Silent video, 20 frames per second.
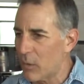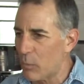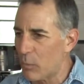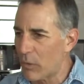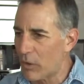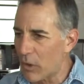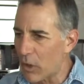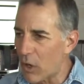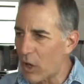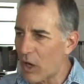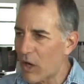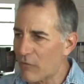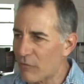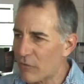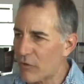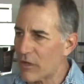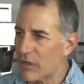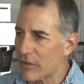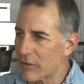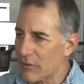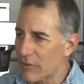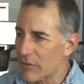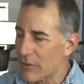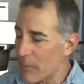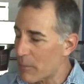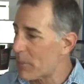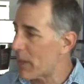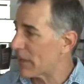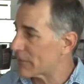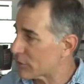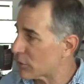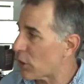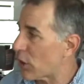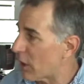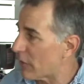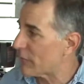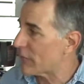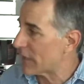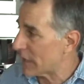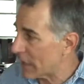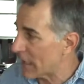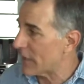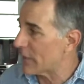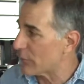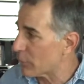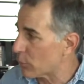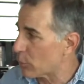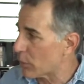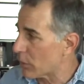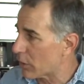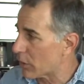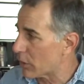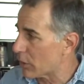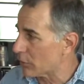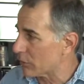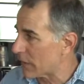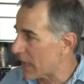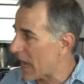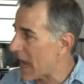we're offering the best coffee in the world